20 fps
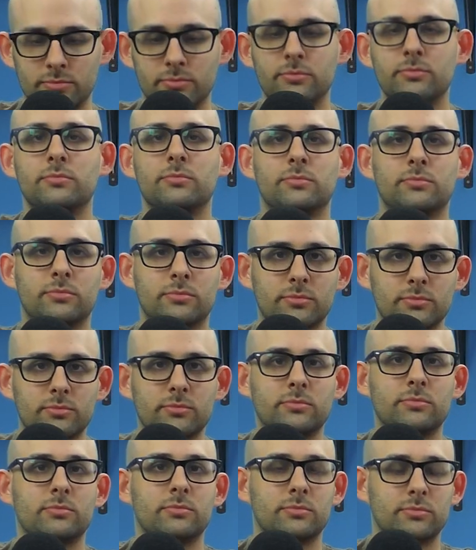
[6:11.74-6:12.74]

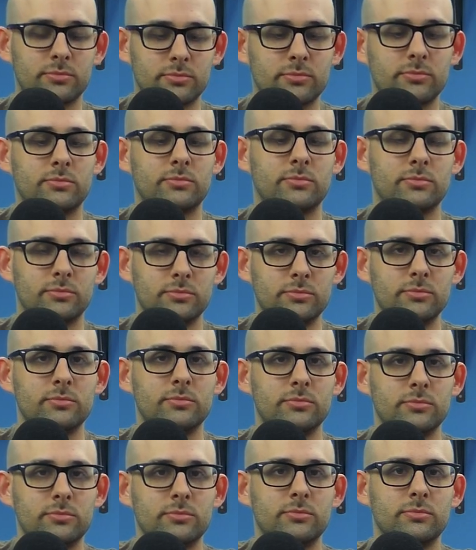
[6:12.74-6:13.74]

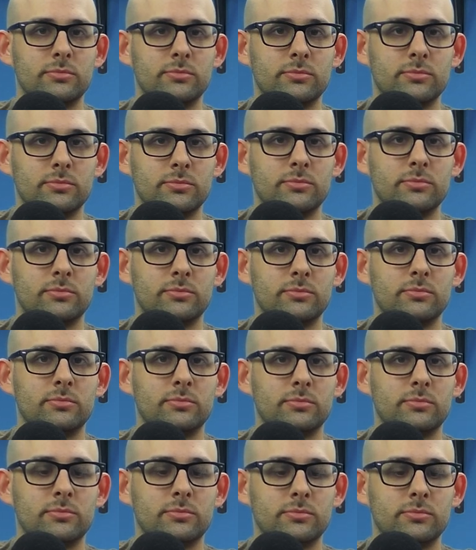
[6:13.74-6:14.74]

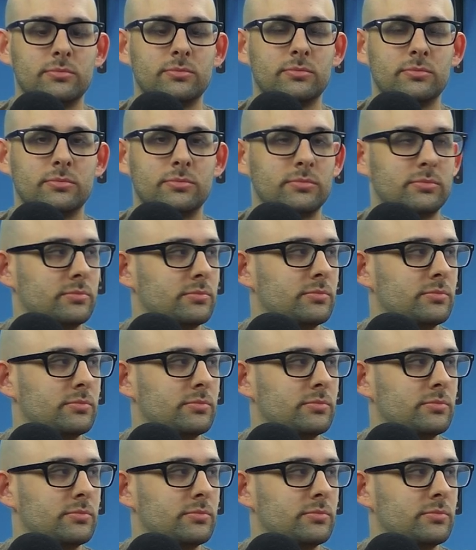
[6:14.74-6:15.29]
(not speaking)